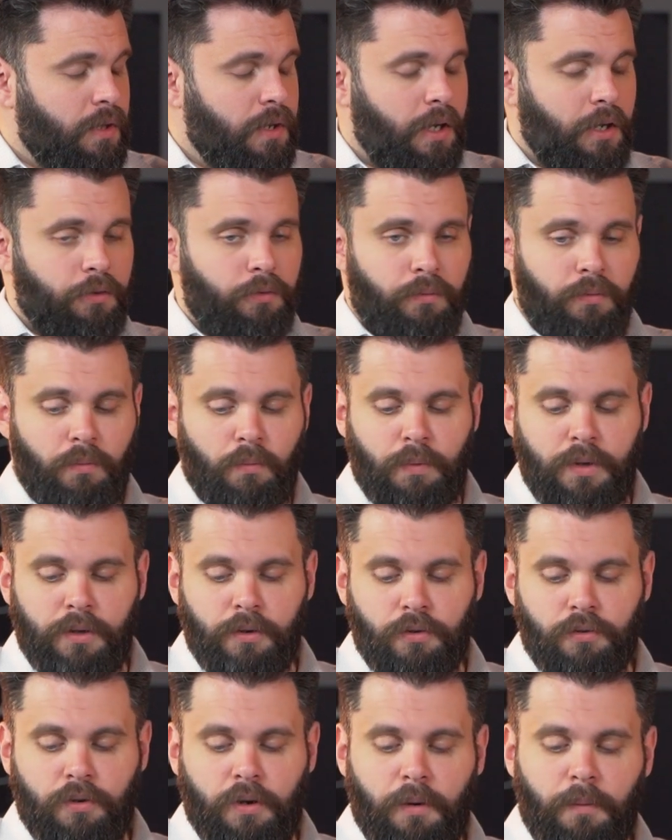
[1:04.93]
the next week
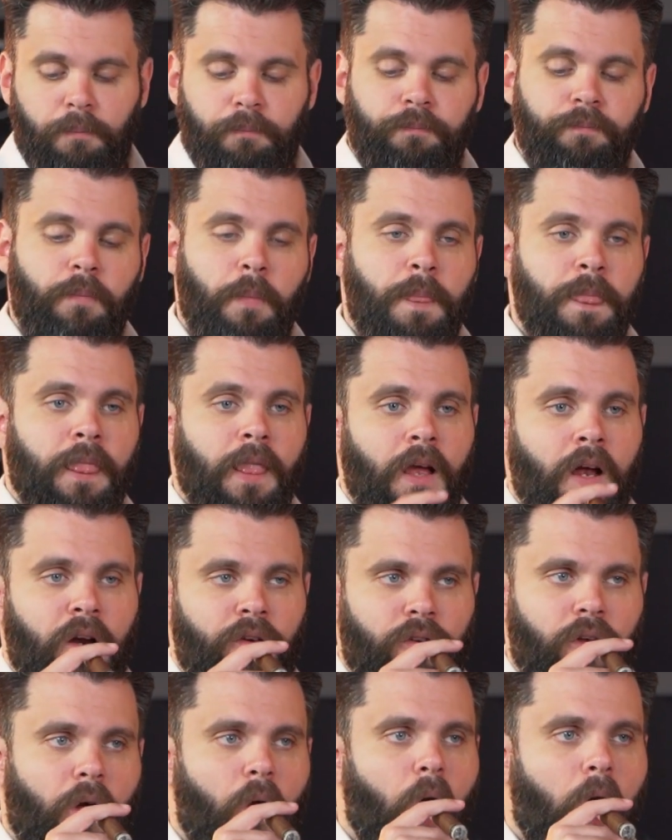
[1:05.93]
or so.
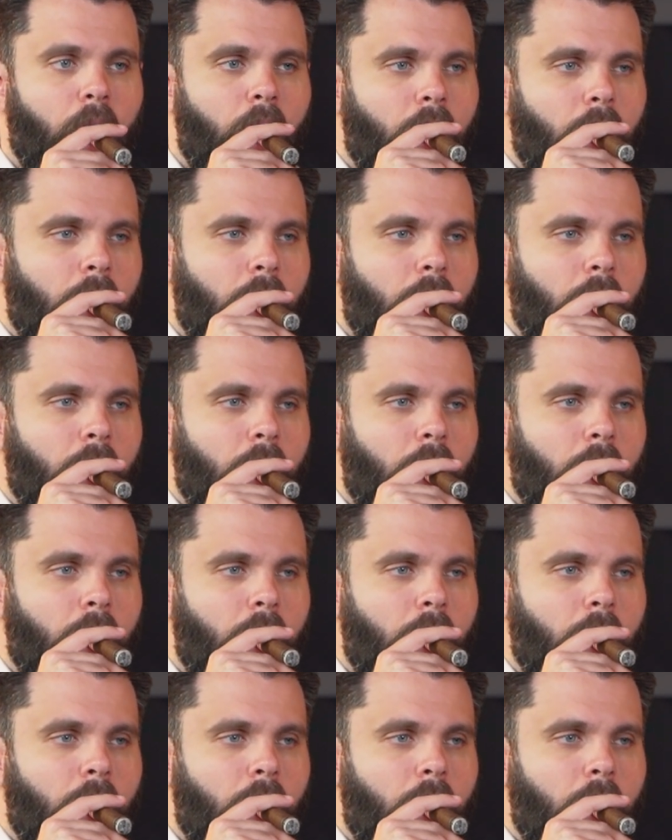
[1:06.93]
So,